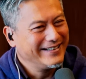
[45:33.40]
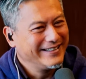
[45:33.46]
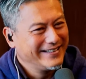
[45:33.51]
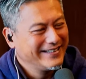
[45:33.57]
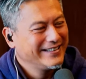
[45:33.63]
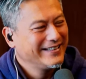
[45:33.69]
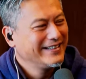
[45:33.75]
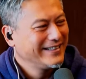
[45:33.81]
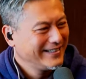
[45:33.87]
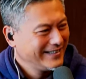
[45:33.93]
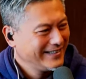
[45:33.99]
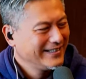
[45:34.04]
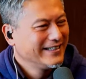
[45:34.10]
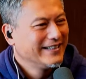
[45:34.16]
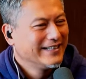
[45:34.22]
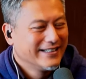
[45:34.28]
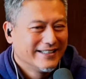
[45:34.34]

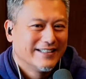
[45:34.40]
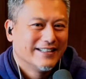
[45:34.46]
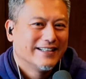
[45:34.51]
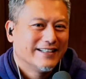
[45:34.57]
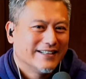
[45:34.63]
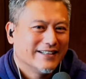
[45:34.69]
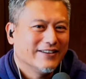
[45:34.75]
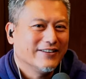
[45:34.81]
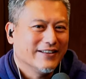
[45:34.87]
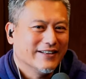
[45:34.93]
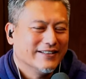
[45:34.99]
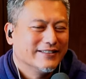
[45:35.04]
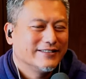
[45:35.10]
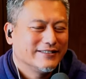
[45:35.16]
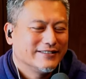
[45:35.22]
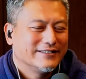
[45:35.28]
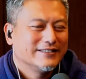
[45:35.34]

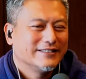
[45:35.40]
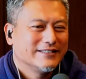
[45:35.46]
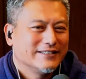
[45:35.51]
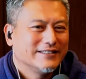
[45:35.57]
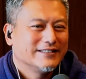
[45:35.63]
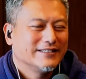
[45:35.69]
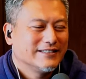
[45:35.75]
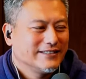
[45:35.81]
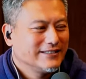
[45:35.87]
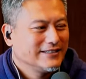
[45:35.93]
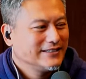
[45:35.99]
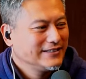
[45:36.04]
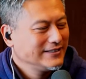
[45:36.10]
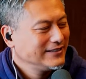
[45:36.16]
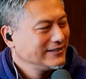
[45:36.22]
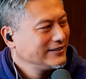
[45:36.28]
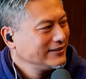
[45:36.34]

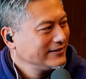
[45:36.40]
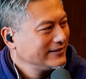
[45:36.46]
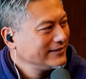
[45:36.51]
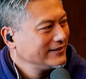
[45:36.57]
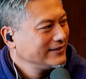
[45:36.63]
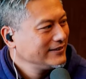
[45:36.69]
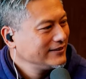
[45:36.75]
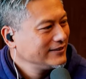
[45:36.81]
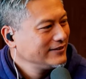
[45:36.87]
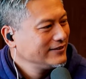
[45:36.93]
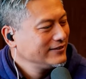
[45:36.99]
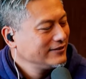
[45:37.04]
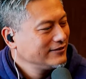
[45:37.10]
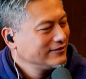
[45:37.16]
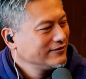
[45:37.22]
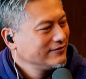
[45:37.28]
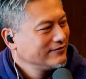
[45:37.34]
[no speech]